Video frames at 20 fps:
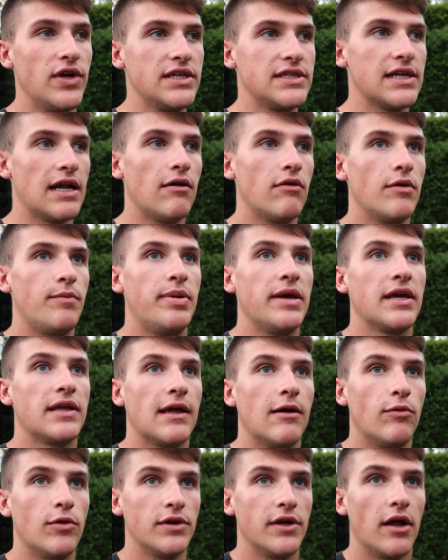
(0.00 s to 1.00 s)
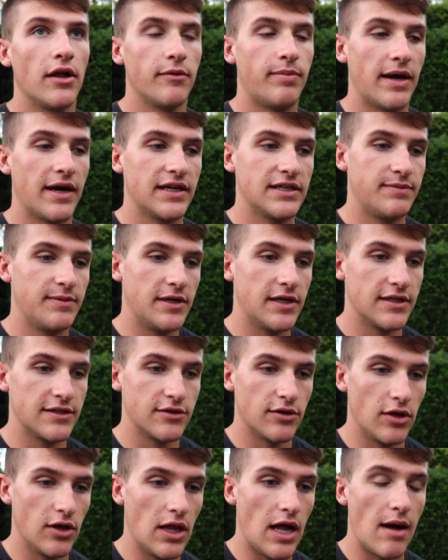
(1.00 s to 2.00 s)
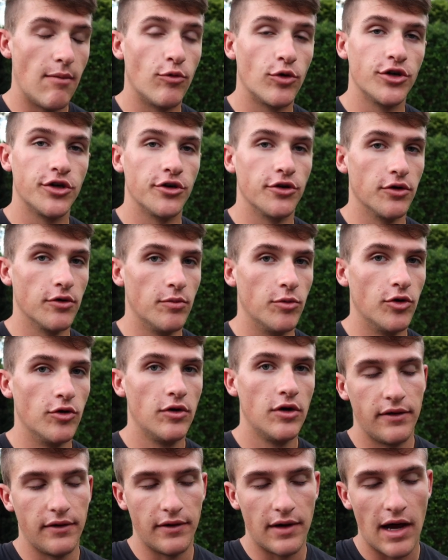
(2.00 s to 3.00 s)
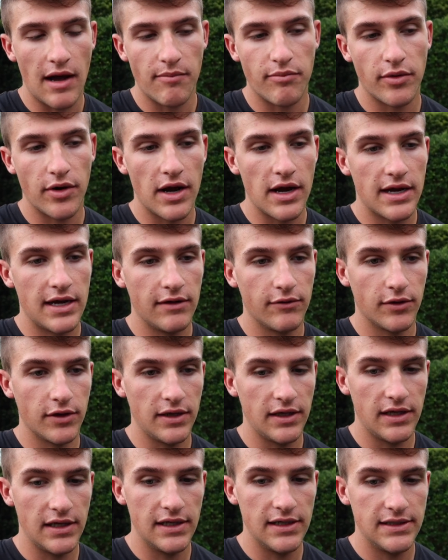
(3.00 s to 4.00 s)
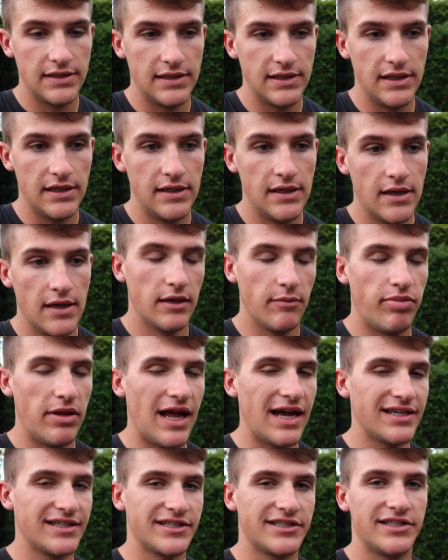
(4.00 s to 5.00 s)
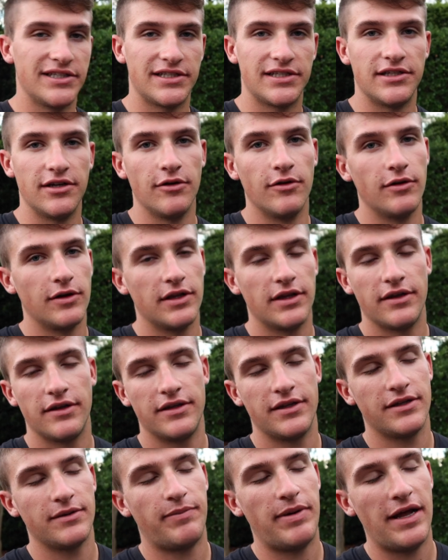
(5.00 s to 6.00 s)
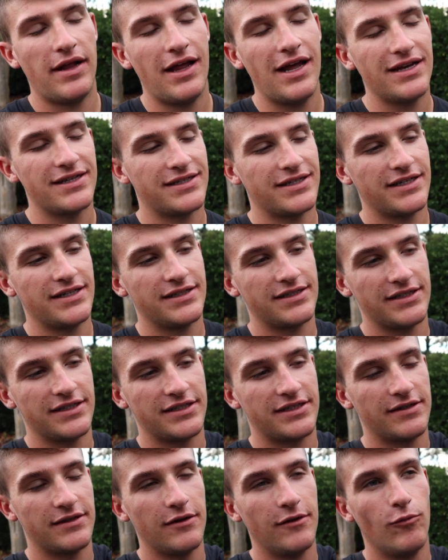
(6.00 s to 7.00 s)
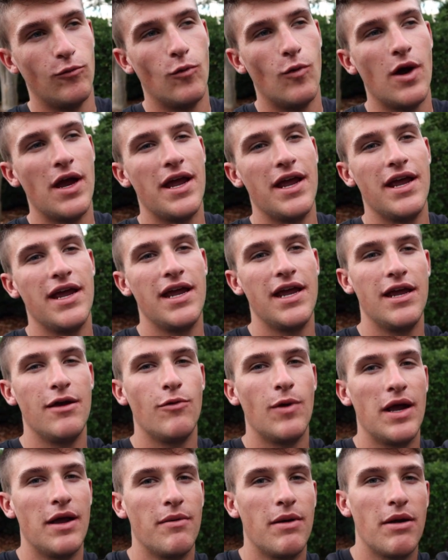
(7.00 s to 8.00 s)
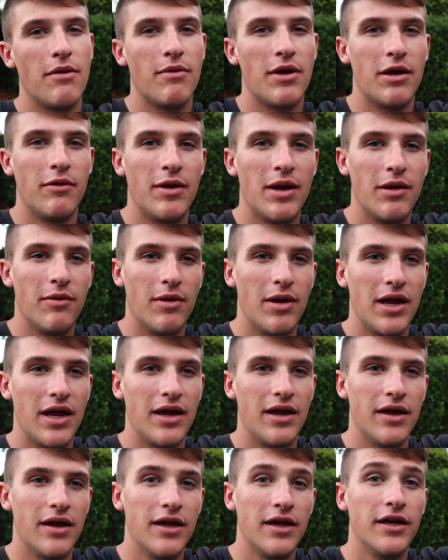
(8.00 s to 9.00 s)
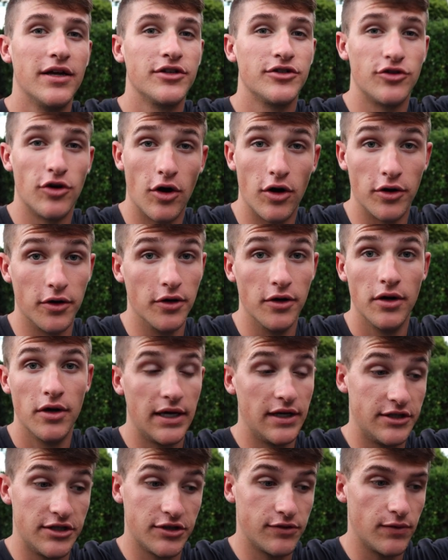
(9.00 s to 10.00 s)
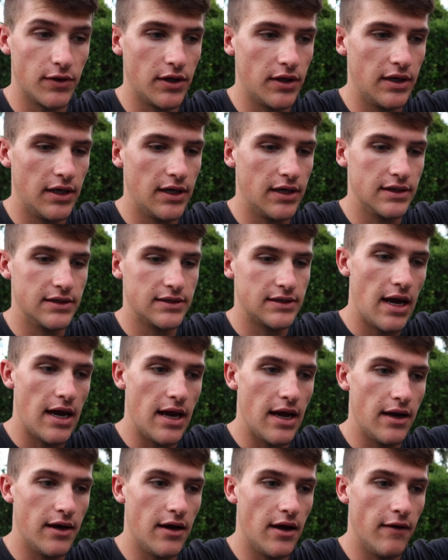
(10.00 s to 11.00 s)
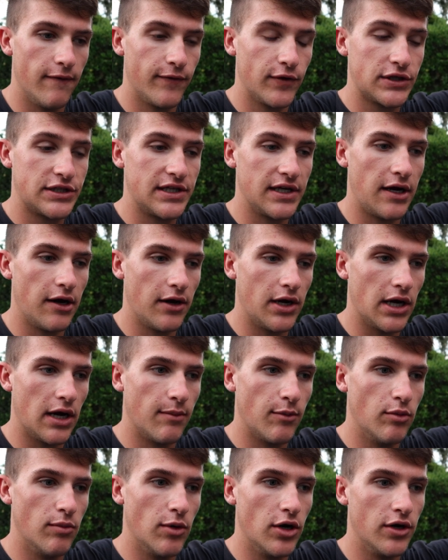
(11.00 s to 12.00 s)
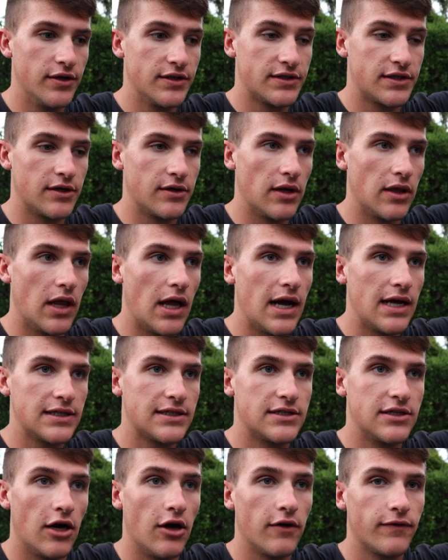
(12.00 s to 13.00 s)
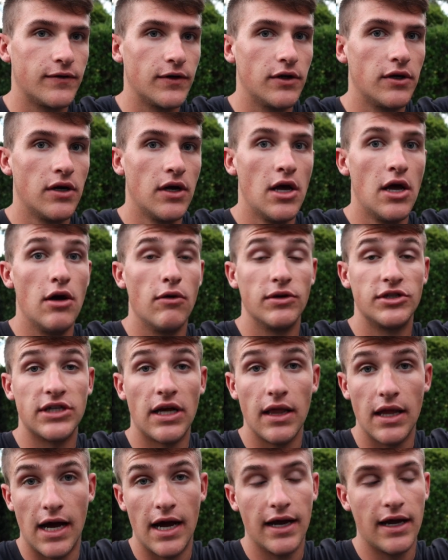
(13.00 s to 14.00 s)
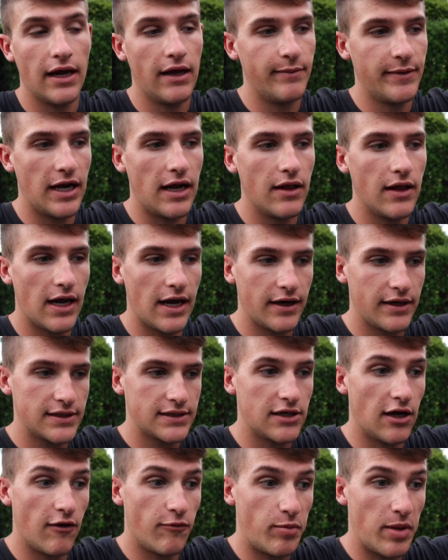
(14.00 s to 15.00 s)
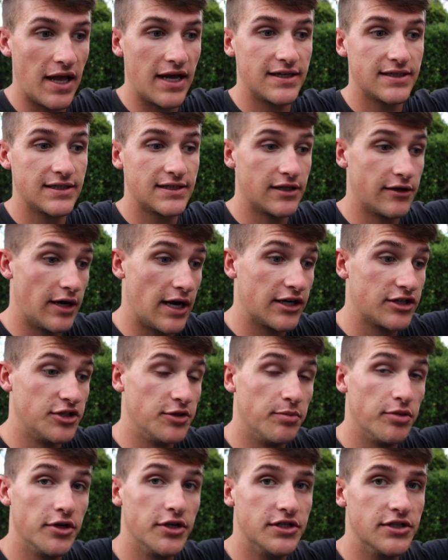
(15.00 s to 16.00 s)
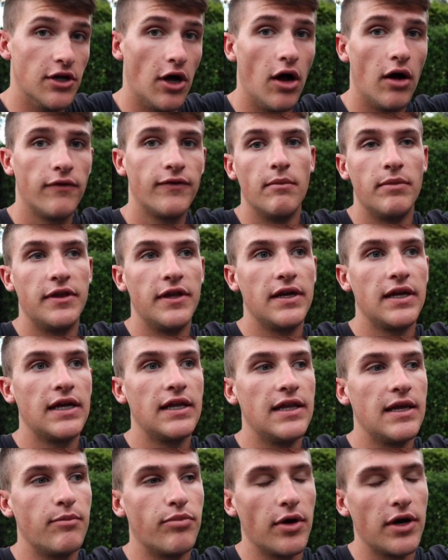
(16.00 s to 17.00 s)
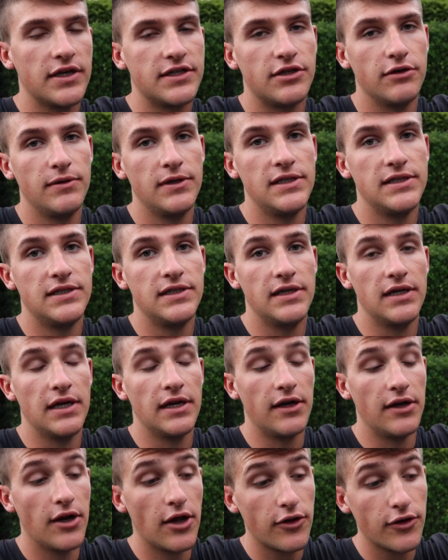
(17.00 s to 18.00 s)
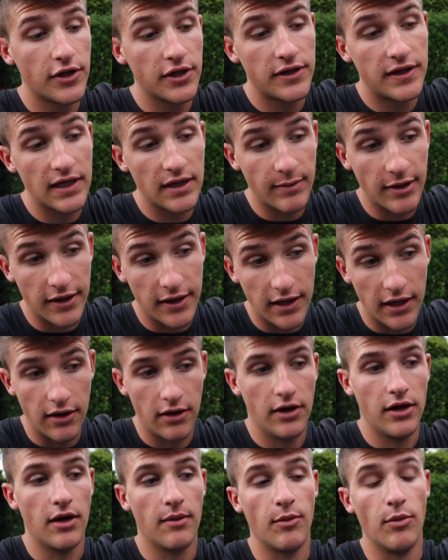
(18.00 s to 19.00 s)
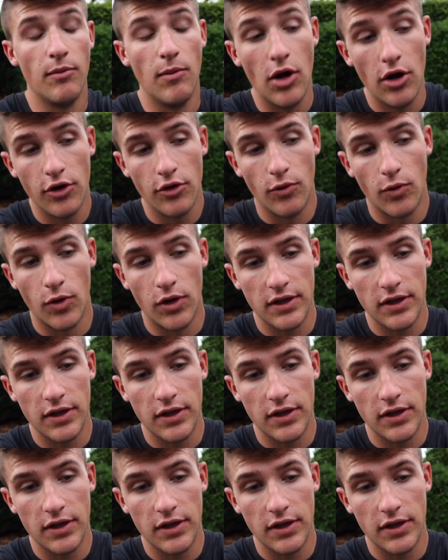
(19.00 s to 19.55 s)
reason I would pick that $1 pack is because they're a lot more durable. They're not breaking really easy. The plastic's just so, the plastic is just way stronger. It just really is. And versus the Gary Yamamoto's, they're a lot softer, which I like. I mean, I like soft plastics that are actually pretty soft, but then again, they break so easy. And another good thing about the Gary Yamamoto